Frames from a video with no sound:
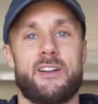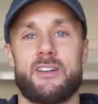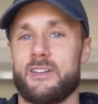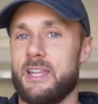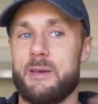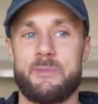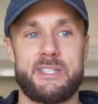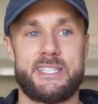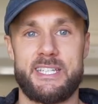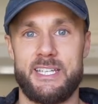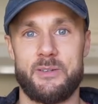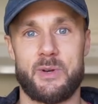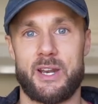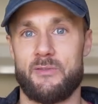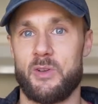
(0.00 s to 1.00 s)
or lemon tea,
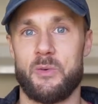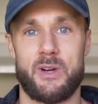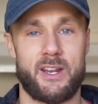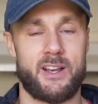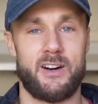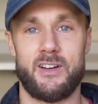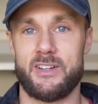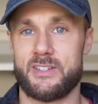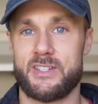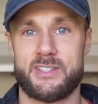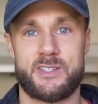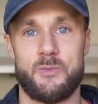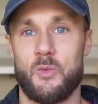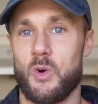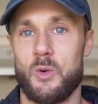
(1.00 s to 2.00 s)
whatever you want to call it, just
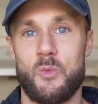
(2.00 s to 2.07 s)
some warm